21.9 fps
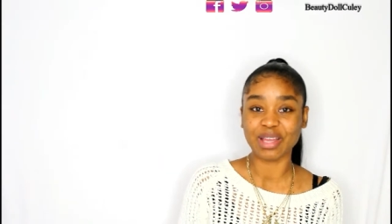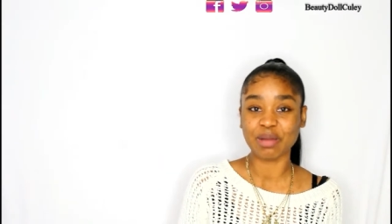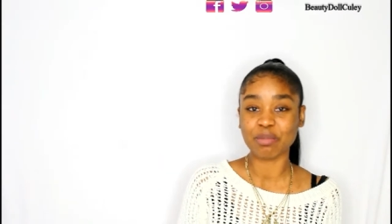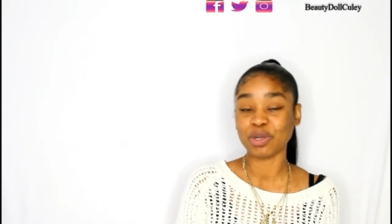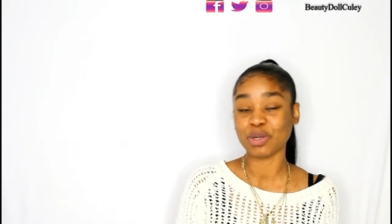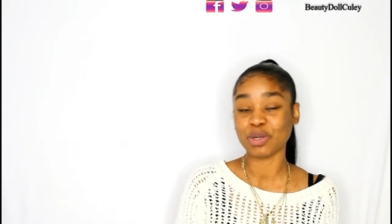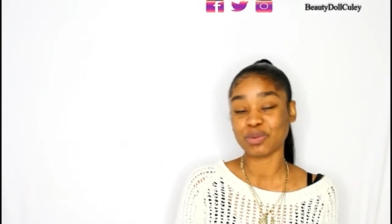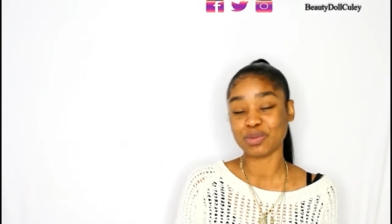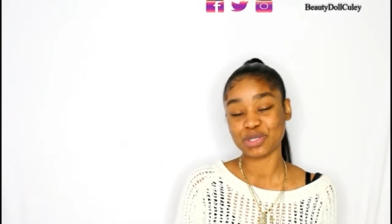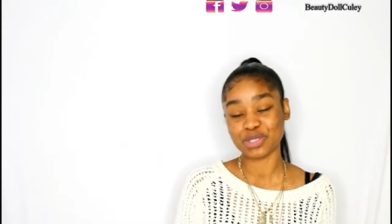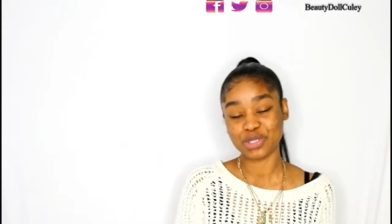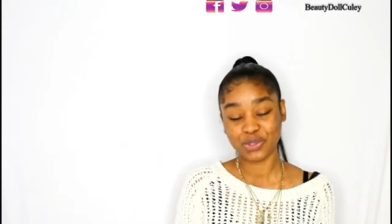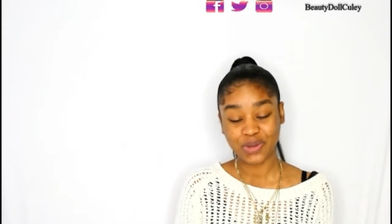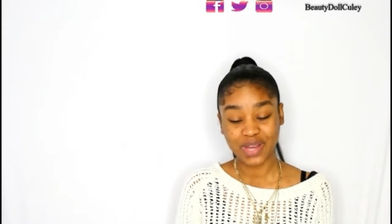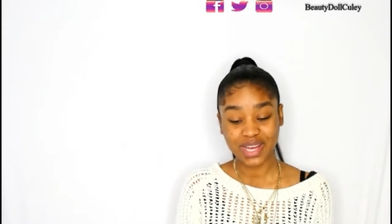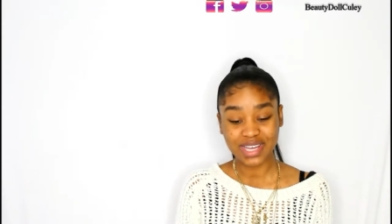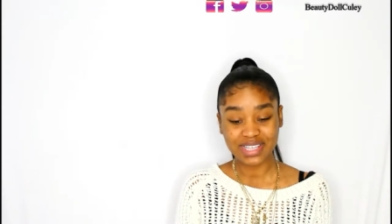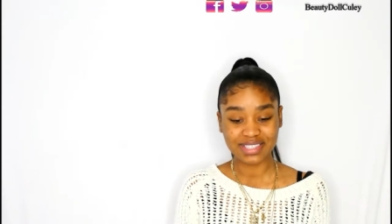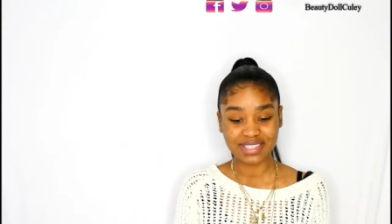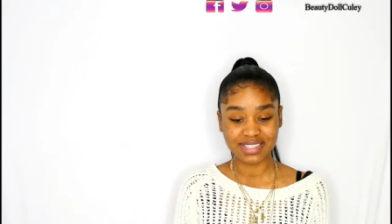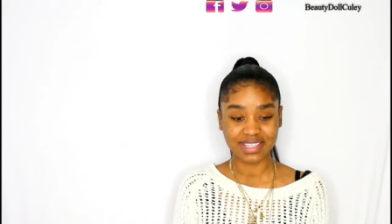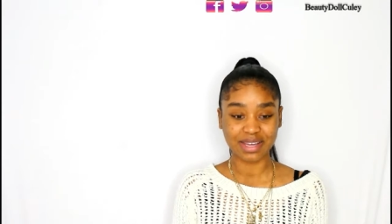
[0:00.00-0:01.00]
Let me know what you
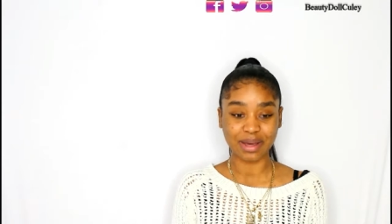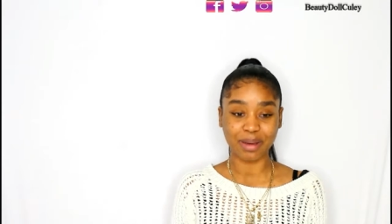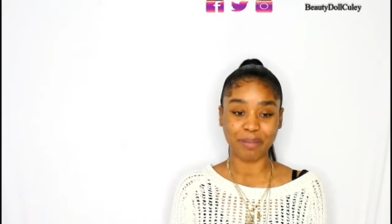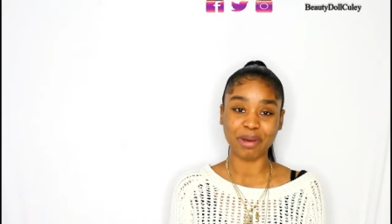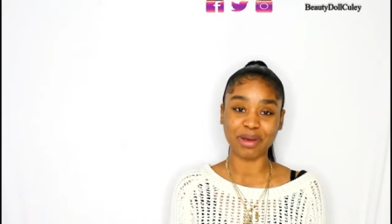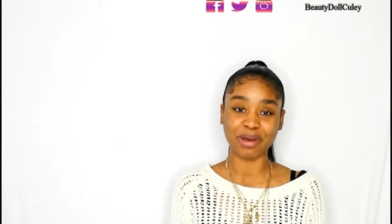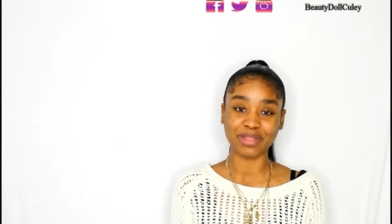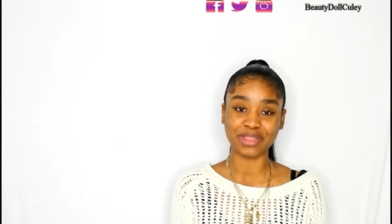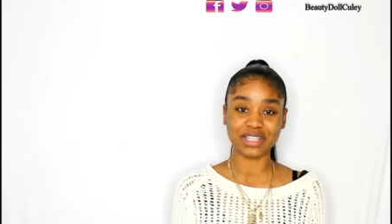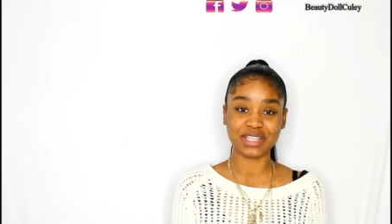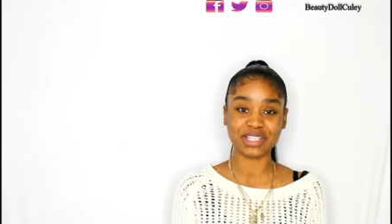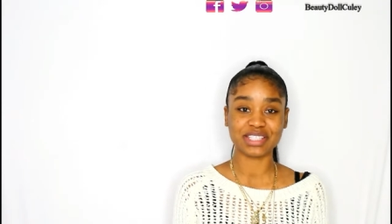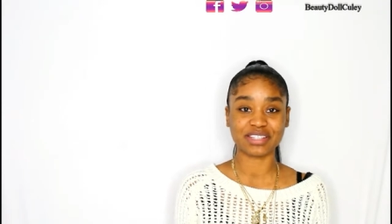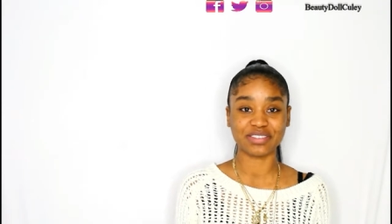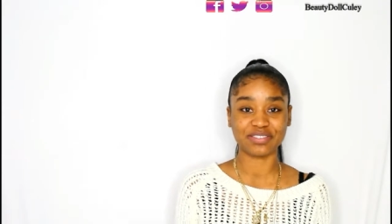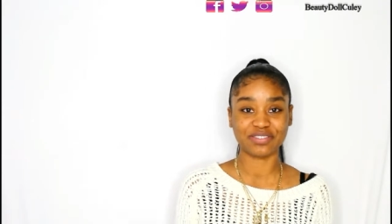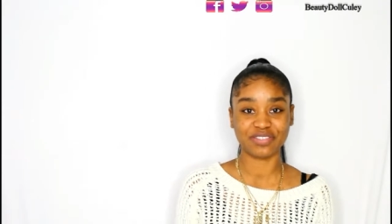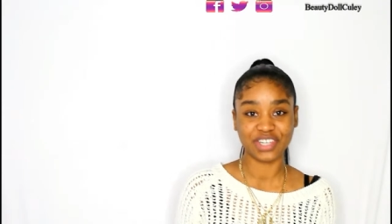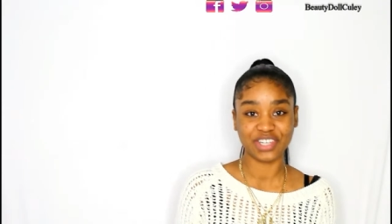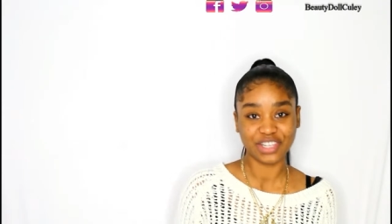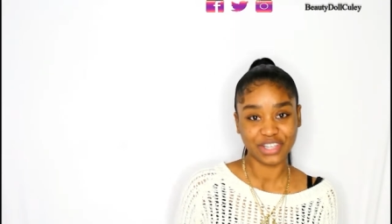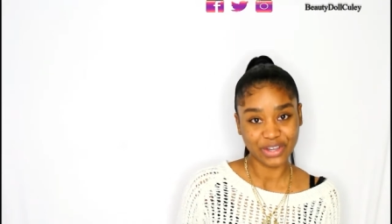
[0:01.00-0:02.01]
guys think about this
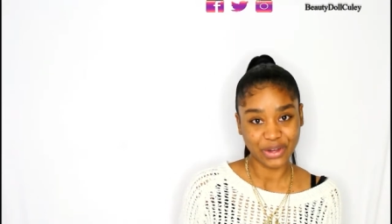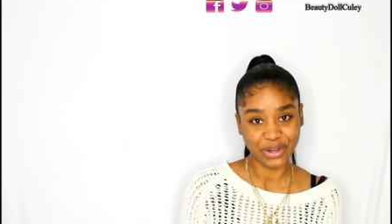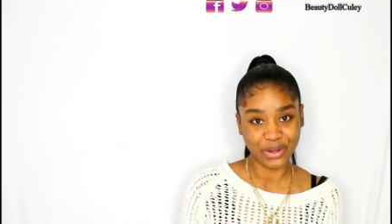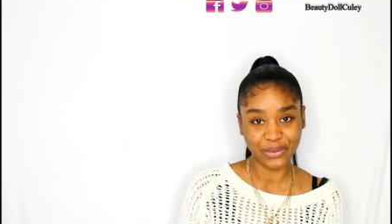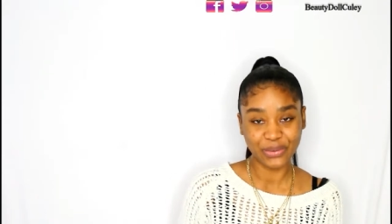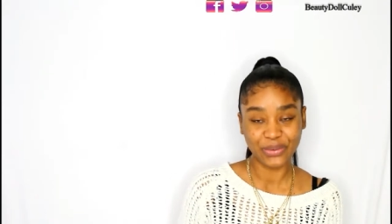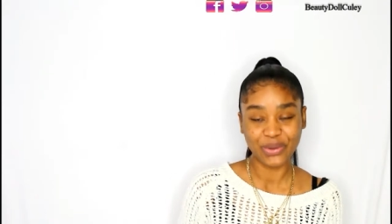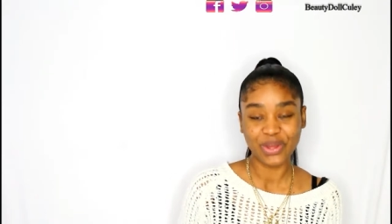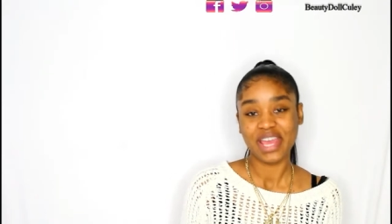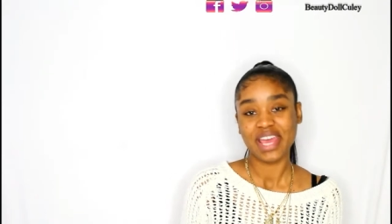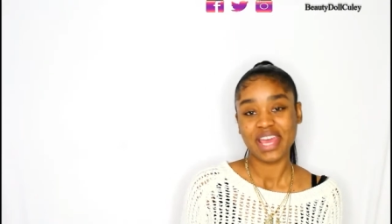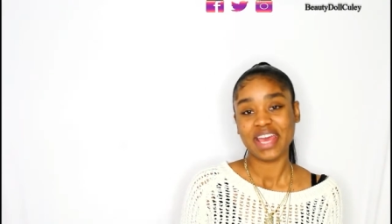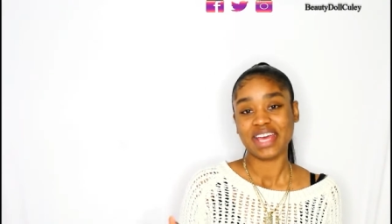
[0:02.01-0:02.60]
video,